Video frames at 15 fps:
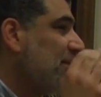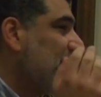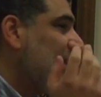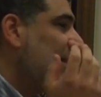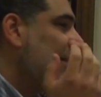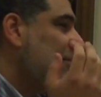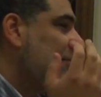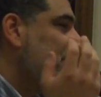
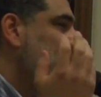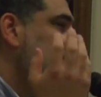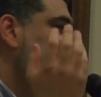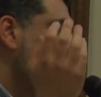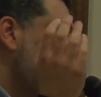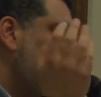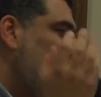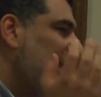And there's
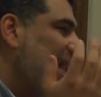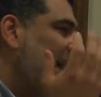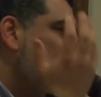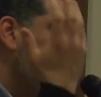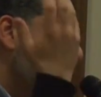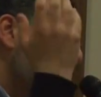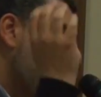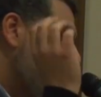
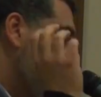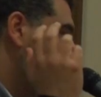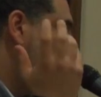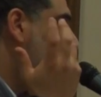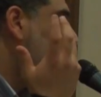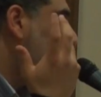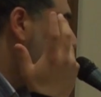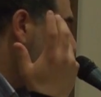allowance for the
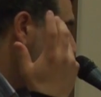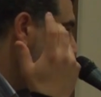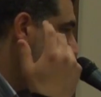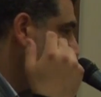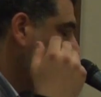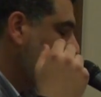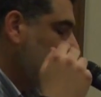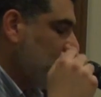forearm,
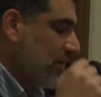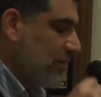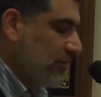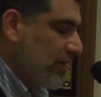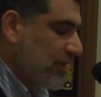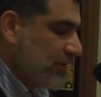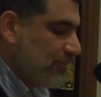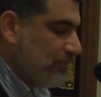
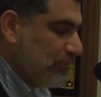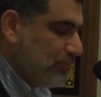right?